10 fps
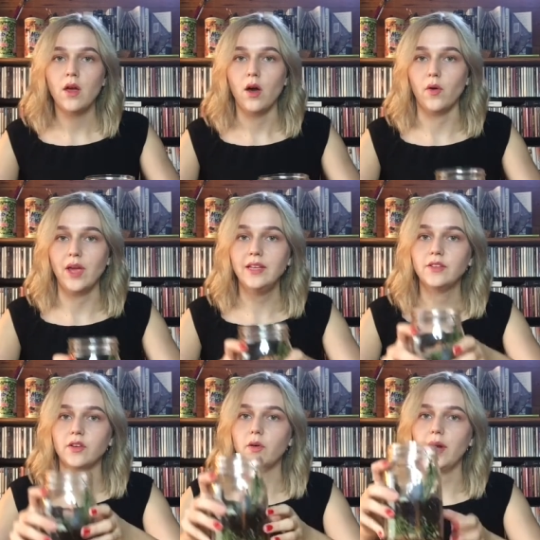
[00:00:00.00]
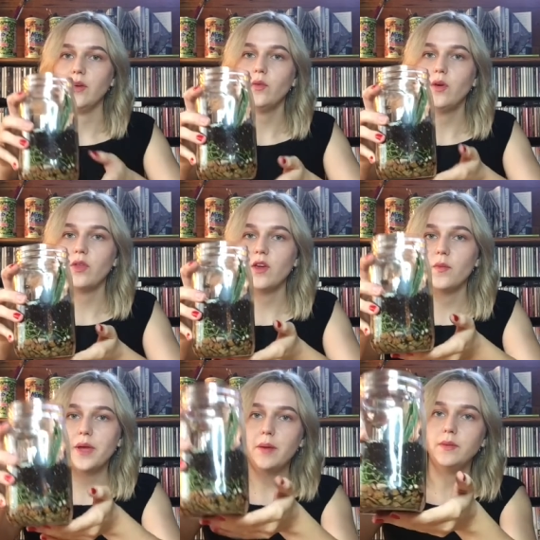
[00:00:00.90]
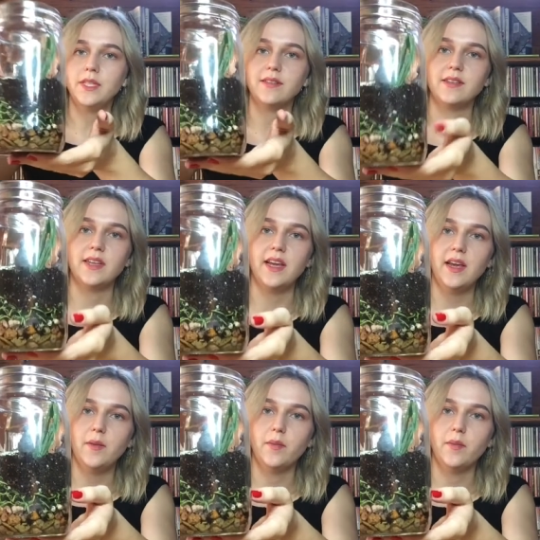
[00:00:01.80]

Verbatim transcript: Okay, so I don't know that you'll be able to see,